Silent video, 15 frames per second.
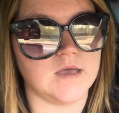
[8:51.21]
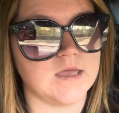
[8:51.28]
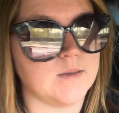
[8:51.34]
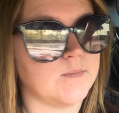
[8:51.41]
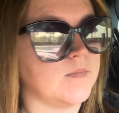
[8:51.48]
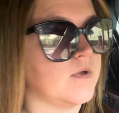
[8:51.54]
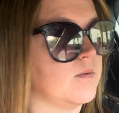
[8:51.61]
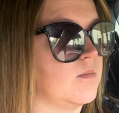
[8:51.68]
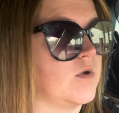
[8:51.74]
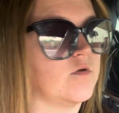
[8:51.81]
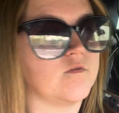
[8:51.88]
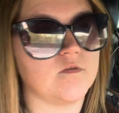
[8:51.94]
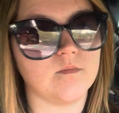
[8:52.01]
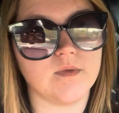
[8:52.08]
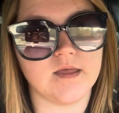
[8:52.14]
I m
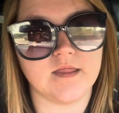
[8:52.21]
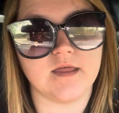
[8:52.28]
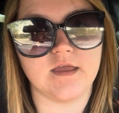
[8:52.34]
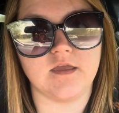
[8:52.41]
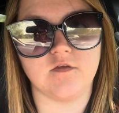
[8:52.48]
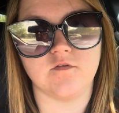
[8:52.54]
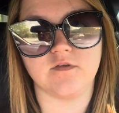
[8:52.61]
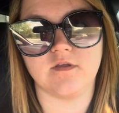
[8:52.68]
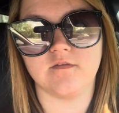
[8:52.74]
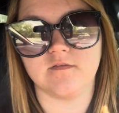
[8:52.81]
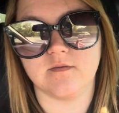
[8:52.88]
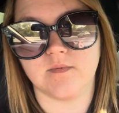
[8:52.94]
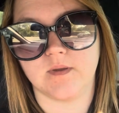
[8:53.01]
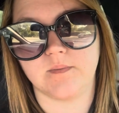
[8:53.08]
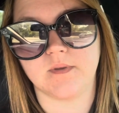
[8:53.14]
most of my like usually I'll
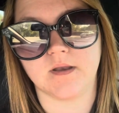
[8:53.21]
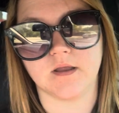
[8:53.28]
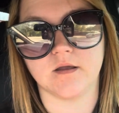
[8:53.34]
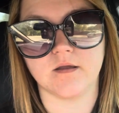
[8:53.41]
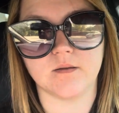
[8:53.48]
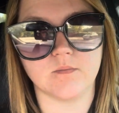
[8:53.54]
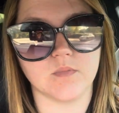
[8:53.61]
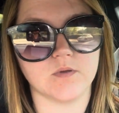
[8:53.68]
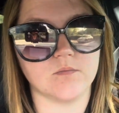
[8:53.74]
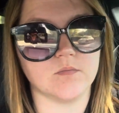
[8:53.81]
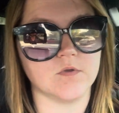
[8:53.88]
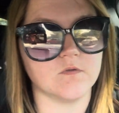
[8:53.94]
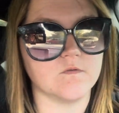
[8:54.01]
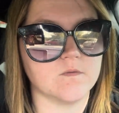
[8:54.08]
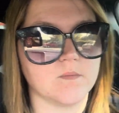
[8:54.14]
sit by Panera, but
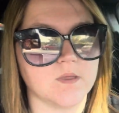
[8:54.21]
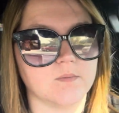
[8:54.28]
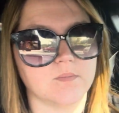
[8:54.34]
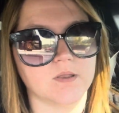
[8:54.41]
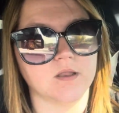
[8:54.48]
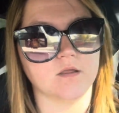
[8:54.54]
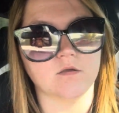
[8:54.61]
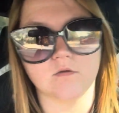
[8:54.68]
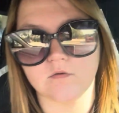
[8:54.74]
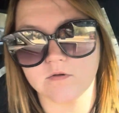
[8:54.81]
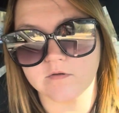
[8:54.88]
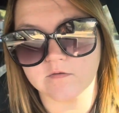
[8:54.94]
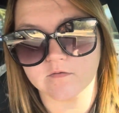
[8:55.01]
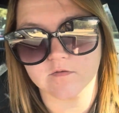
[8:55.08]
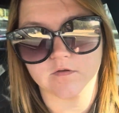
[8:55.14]
most of my Panera
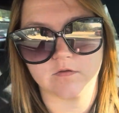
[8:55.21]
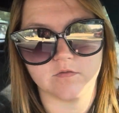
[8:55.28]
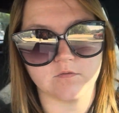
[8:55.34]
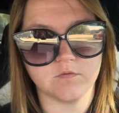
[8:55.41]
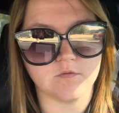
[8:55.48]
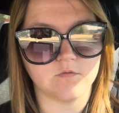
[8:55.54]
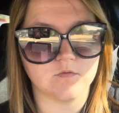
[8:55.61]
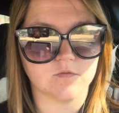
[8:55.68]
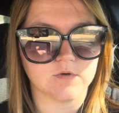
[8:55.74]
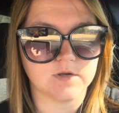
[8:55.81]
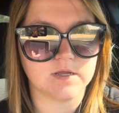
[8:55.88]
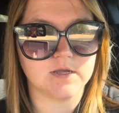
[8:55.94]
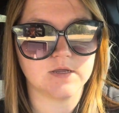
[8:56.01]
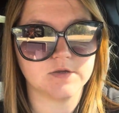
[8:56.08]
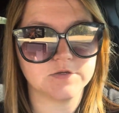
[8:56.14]
orders are through
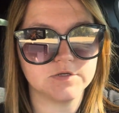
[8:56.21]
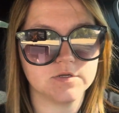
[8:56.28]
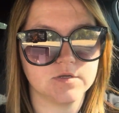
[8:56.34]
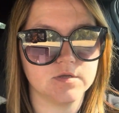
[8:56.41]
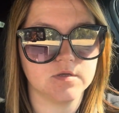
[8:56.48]
DoorDash.